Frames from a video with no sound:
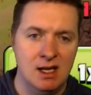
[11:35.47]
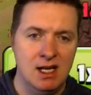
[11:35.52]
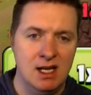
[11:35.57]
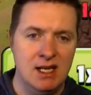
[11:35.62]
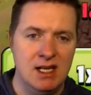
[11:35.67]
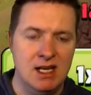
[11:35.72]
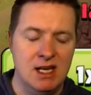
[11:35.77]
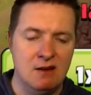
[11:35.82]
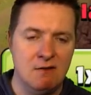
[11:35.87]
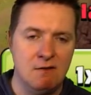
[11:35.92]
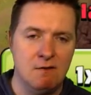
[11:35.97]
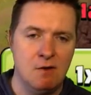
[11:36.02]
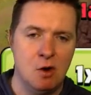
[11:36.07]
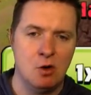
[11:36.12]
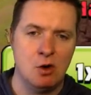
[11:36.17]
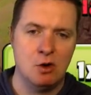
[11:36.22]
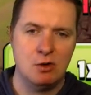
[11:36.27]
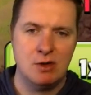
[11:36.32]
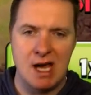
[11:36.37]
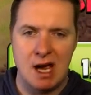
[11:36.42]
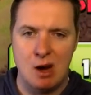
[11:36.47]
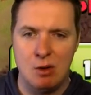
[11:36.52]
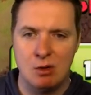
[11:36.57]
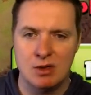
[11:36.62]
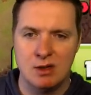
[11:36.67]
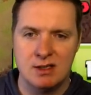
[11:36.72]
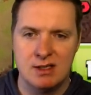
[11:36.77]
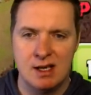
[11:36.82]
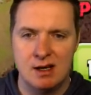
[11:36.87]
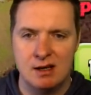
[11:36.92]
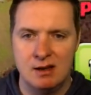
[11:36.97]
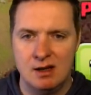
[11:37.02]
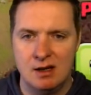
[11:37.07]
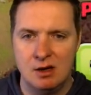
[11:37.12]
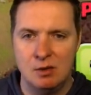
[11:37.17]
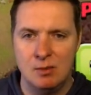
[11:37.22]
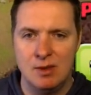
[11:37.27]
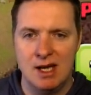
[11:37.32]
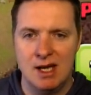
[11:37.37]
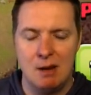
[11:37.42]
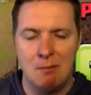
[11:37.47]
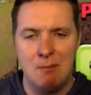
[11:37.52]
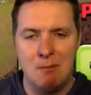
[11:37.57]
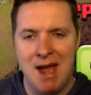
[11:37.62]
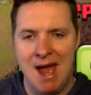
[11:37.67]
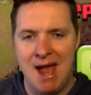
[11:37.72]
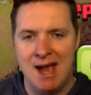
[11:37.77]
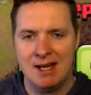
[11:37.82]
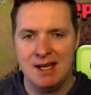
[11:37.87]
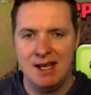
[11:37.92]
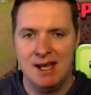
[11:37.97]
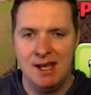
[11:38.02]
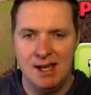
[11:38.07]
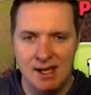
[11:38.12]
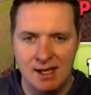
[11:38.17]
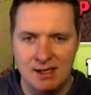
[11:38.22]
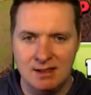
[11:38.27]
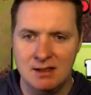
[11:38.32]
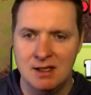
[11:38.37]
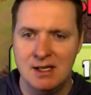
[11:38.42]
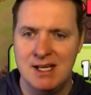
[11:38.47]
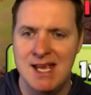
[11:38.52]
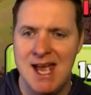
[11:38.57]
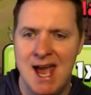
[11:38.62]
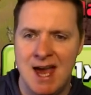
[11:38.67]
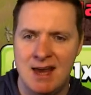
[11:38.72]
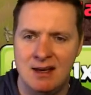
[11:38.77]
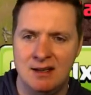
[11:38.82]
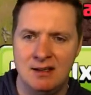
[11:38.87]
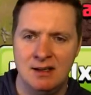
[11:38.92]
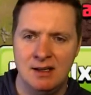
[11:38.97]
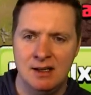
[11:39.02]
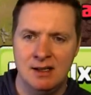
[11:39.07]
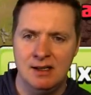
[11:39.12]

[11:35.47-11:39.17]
the Inferno Tower in the center there, and we got a back end cannon